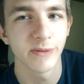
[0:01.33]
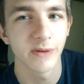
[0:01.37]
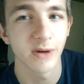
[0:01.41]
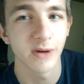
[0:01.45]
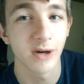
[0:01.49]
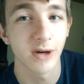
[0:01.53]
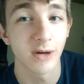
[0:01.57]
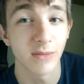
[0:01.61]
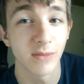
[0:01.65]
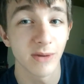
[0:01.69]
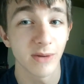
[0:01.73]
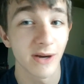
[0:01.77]

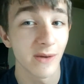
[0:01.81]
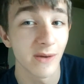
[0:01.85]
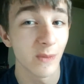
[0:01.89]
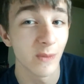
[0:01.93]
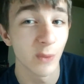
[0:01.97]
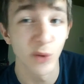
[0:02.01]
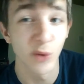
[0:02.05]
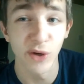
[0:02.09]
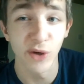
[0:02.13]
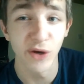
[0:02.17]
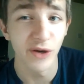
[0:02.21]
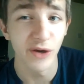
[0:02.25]
Oh my
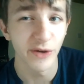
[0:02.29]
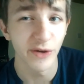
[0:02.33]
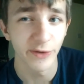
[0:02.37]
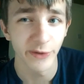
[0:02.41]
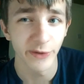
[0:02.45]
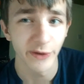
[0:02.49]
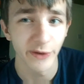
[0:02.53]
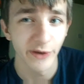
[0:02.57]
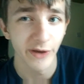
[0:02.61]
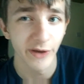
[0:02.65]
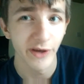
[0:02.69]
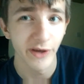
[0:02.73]

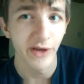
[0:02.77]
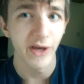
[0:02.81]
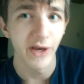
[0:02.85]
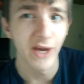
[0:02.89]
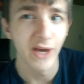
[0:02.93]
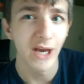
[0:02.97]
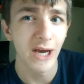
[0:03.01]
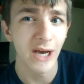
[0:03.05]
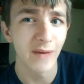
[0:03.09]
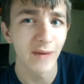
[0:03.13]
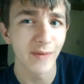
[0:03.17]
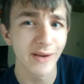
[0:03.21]
word.
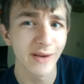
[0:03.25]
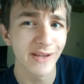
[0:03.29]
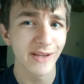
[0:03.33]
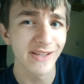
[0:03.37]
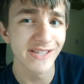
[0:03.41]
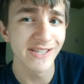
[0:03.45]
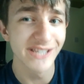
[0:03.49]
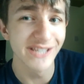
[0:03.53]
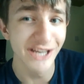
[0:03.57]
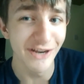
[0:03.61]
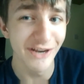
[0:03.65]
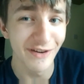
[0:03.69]
I mean,
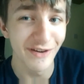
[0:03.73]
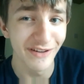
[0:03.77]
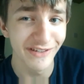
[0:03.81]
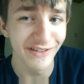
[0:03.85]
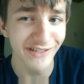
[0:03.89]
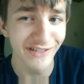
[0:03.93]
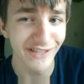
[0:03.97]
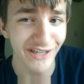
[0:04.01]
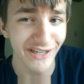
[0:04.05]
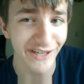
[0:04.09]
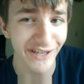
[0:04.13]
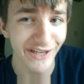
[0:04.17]

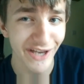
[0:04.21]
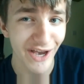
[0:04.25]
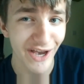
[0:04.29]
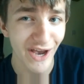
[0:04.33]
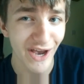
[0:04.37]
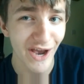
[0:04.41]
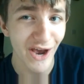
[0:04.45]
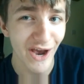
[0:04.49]
seriously.